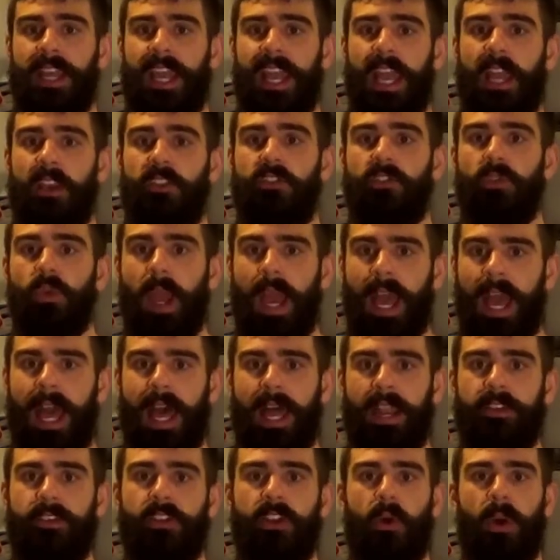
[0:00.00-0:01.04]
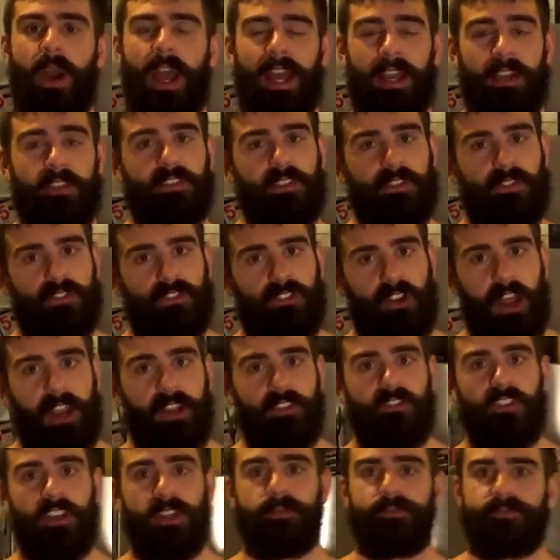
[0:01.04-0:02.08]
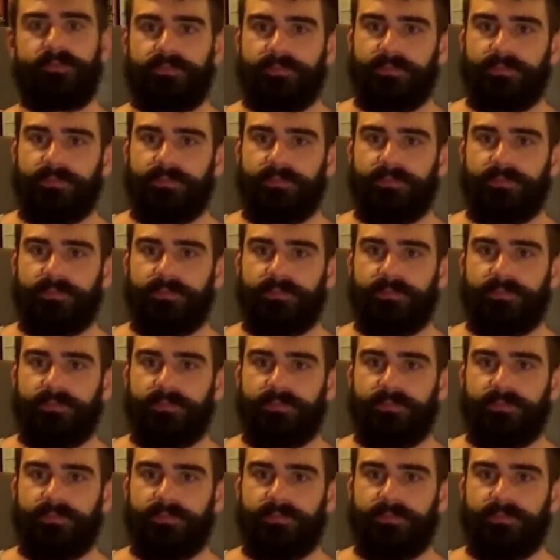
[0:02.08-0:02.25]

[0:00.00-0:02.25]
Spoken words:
and you had no exit strategy.